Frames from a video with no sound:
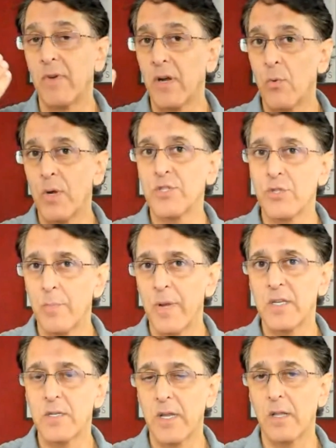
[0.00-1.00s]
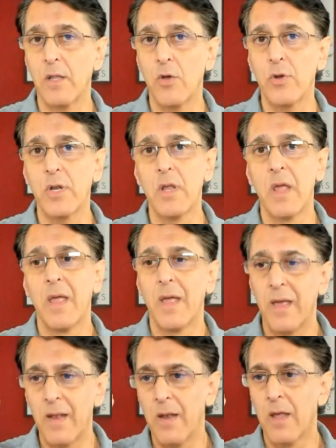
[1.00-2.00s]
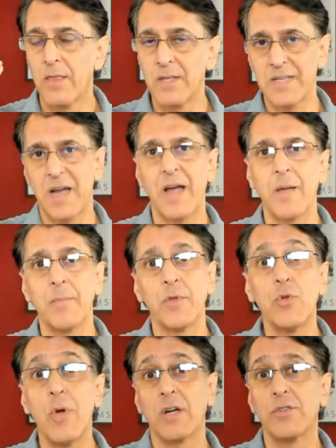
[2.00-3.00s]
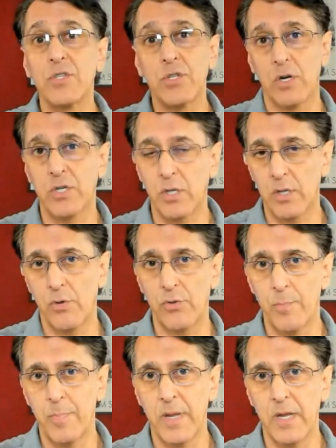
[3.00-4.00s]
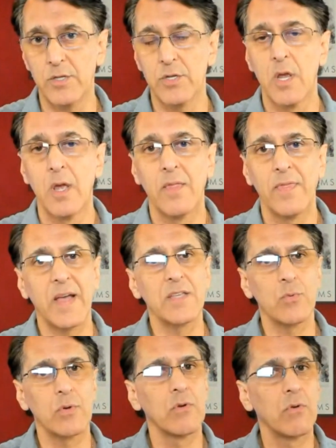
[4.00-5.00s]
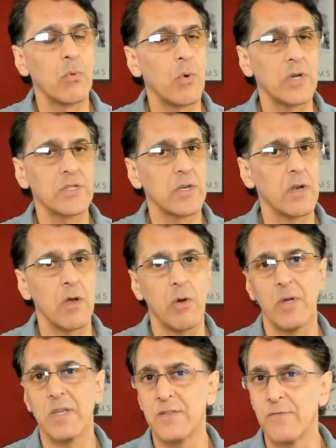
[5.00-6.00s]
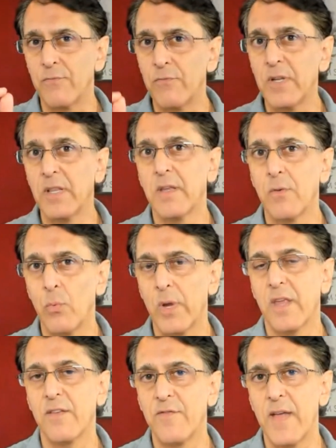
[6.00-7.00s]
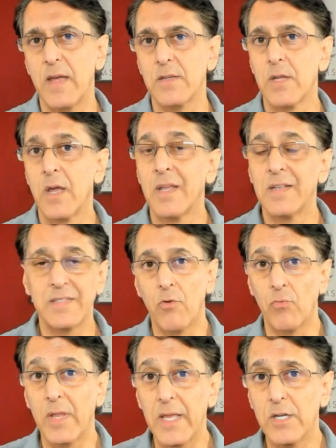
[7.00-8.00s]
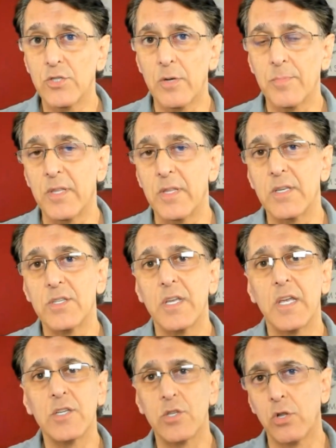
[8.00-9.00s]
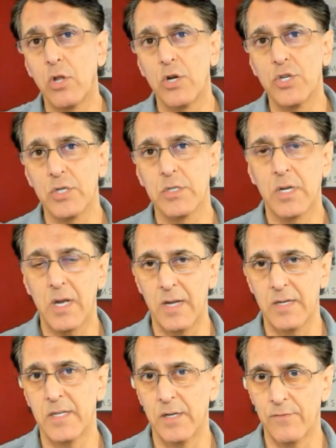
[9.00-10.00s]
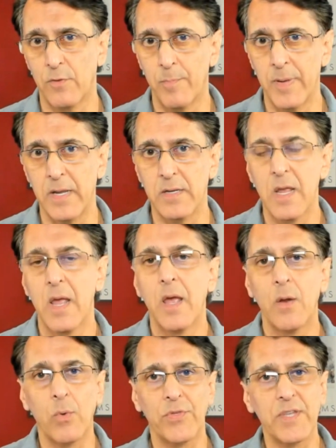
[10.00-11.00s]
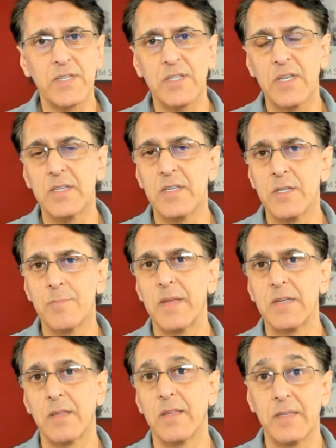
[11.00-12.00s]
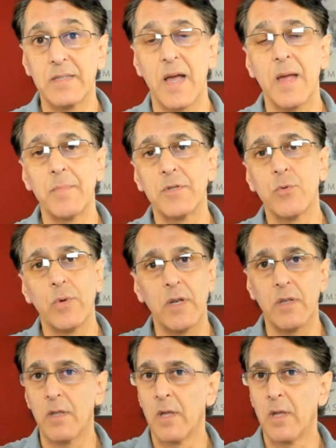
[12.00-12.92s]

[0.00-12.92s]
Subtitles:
requests your page to get loaded and the time you actually start to load the page. That's what Google wants to know, is really wicked fast. A related term to this is largest contentful paint. And what this is basically the time between